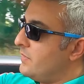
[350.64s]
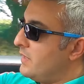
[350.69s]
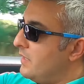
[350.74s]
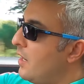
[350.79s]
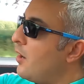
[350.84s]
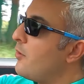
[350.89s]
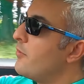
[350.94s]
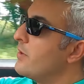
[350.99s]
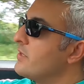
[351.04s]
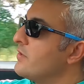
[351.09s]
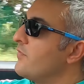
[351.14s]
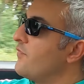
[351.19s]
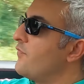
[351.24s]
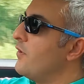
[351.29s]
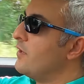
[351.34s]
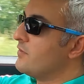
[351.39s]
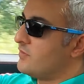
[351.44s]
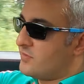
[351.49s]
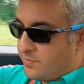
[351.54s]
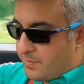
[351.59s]
lowering the
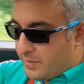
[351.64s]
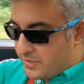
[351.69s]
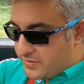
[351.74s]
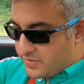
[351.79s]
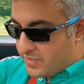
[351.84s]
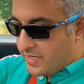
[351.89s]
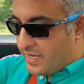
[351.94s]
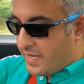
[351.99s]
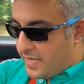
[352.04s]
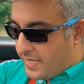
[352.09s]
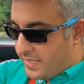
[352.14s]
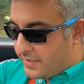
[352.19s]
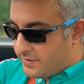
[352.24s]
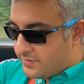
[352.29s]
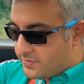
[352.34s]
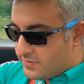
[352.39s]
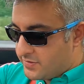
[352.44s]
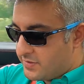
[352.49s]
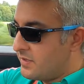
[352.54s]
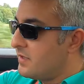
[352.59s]
front splitter
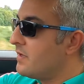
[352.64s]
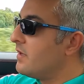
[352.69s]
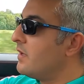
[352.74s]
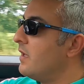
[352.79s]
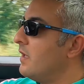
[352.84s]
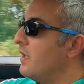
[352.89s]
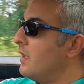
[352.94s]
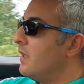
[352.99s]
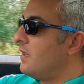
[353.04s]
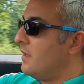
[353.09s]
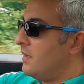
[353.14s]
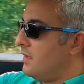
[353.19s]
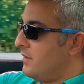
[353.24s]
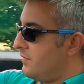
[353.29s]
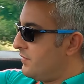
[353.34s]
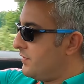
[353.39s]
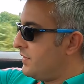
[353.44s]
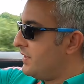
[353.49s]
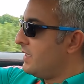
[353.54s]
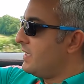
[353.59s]
and
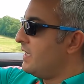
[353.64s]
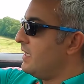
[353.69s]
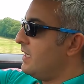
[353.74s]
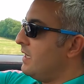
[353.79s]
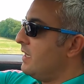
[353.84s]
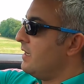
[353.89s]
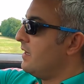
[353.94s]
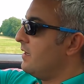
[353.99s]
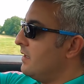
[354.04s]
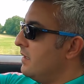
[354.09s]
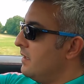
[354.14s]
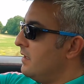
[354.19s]
the